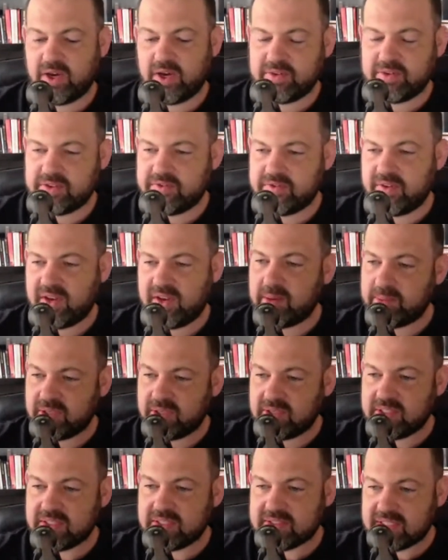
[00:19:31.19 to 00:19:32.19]
had a photo of his
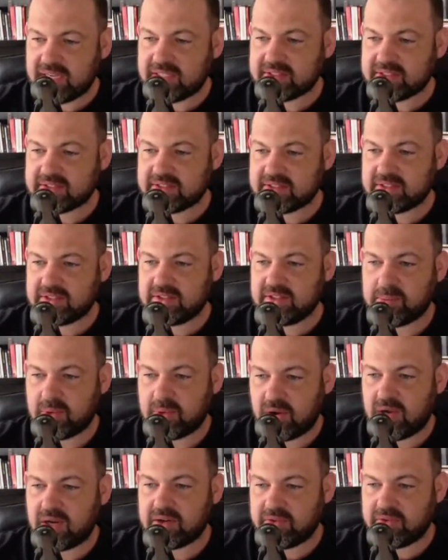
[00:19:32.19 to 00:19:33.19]
family on his desk
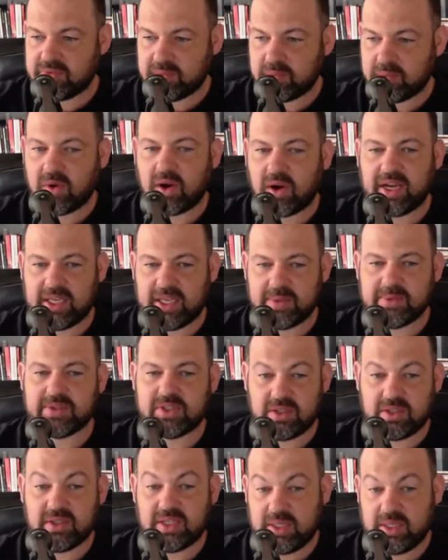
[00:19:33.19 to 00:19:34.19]
as a reminder of
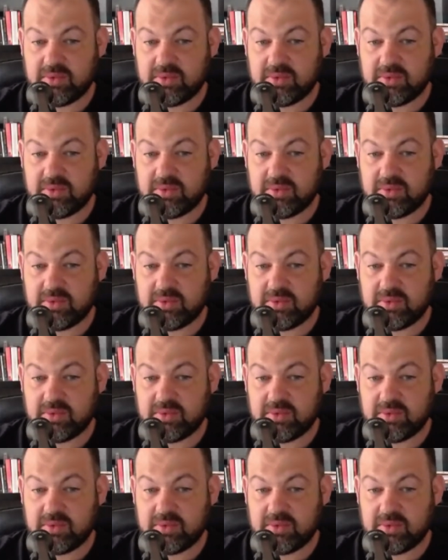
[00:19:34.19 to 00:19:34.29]
why he